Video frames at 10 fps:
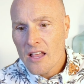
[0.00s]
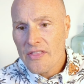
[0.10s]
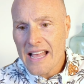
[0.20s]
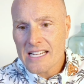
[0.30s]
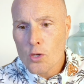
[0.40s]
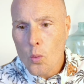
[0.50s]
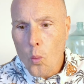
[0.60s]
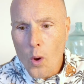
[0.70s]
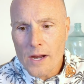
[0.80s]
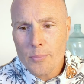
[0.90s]
That's
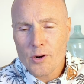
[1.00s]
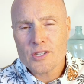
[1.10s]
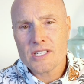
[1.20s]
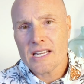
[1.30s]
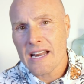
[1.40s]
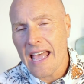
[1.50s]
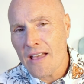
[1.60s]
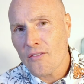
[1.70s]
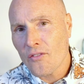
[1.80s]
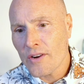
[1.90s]
one person
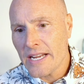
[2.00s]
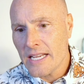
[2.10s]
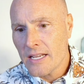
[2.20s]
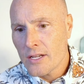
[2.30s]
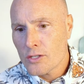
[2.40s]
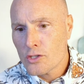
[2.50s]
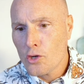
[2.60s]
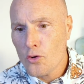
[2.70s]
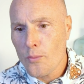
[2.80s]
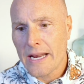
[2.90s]
every
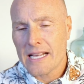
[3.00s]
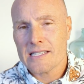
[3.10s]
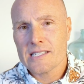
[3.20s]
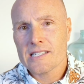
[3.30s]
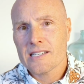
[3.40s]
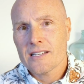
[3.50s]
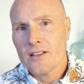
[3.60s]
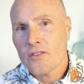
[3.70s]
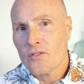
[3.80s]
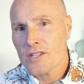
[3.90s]
2 minutes
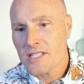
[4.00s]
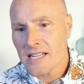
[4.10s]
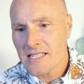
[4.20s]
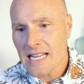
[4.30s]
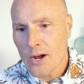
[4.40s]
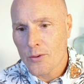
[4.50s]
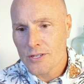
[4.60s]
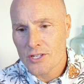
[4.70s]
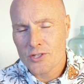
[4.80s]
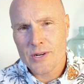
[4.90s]
for 6 hours
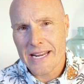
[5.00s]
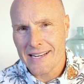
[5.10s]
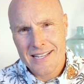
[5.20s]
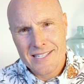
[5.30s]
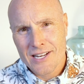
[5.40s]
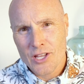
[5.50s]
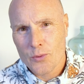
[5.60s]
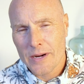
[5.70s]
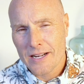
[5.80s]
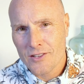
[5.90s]
straight is another
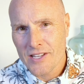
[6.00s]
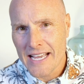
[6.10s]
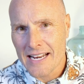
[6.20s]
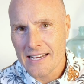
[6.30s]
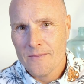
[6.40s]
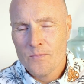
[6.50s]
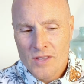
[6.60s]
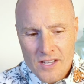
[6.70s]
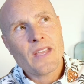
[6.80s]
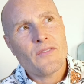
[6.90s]
way to look at it.
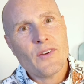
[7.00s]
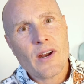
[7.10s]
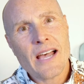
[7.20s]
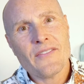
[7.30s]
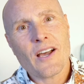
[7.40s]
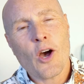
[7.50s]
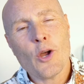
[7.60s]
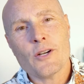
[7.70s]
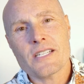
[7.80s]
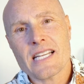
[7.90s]
If you're having
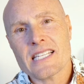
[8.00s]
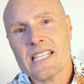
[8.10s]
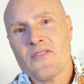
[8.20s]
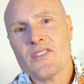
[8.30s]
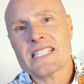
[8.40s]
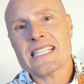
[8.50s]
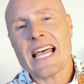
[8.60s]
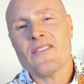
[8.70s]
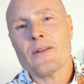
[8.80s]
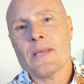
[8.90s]

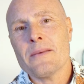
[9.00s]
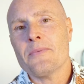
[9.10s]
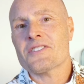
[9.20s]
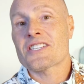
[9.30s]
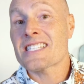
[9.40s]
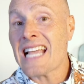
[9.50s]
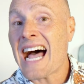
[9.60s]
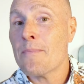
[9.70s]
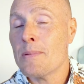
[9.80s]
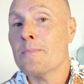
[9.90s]
167 people
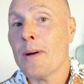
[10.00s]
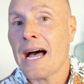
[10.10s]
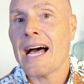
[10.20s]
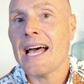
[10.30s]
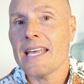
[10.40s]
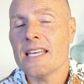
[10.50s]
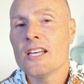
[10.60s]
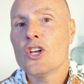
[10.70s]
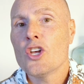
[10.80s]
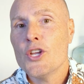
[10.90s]
stop and buy,
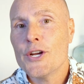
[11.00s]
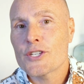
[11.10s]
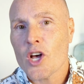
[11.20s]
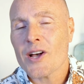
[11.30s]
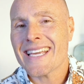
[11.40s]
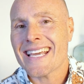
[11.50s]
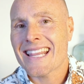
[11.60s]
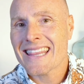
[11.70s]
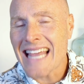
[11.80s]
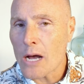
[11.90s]
you're talking
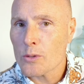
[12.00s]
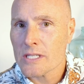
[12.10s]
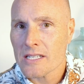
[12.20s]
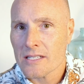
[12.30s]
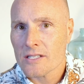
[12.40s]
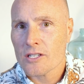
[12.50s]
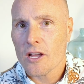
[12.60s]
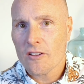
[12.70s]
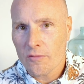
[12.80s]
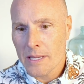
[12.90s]
thousands
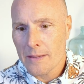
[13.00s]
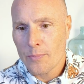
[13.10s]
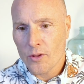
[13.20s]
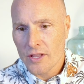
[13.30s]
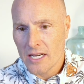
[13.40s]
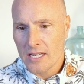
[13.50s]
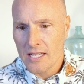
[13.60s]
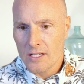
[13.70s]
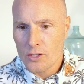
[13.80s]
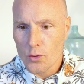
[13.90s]
of people that
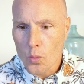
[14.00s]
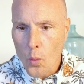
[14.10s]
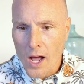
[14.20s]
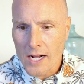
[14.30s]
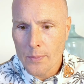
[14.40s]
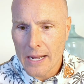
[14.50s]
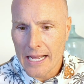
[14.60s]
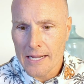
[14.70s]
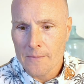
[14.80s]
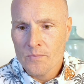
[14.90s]
need to walk
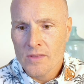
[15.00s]
by.